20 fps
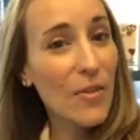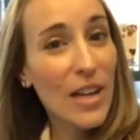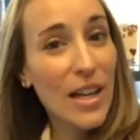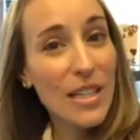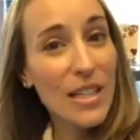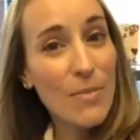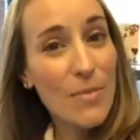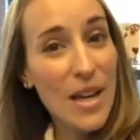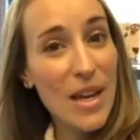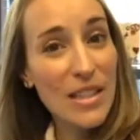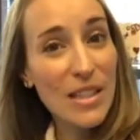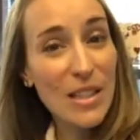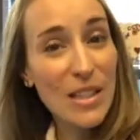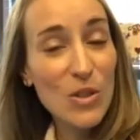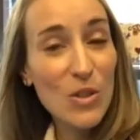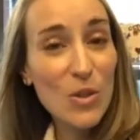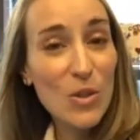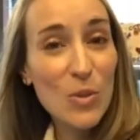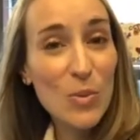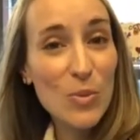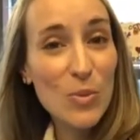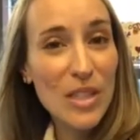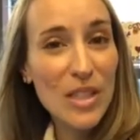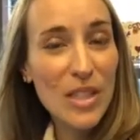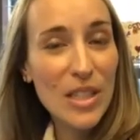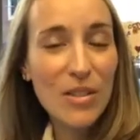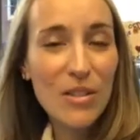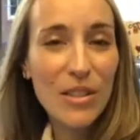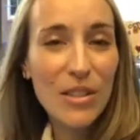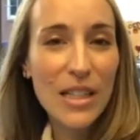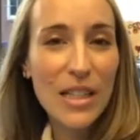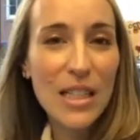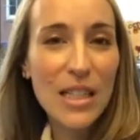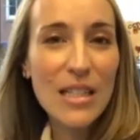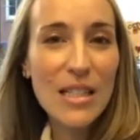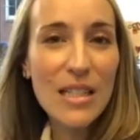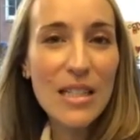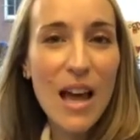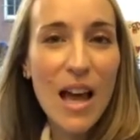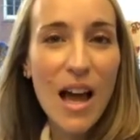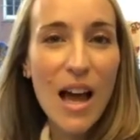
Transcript: Gets Messy Zoom series.